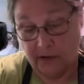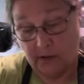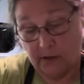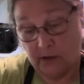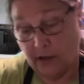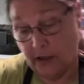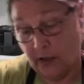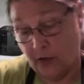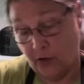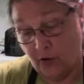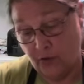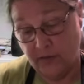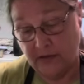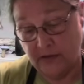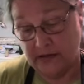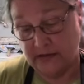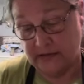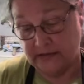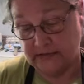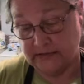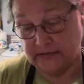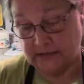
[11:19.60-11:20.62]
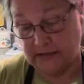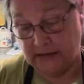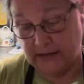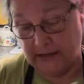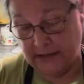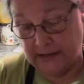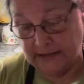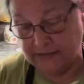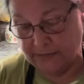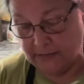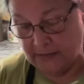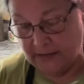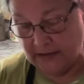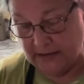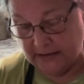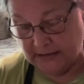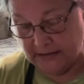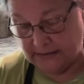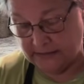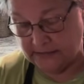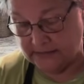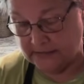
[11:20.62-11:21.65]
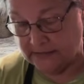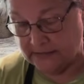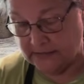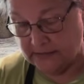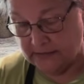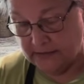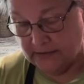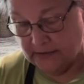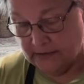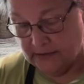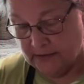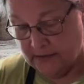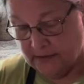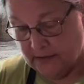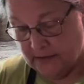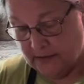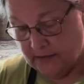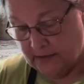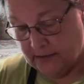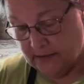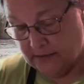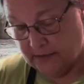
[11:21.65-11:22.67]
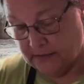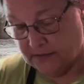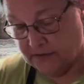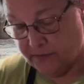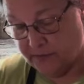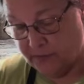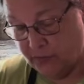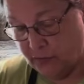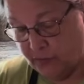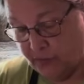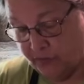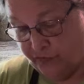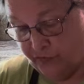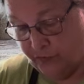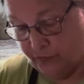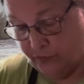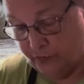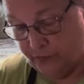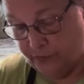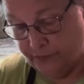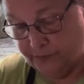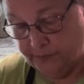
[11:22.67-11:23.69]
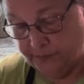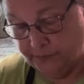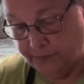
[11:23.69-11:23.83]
Go, because it's a nice place. It's beautiful.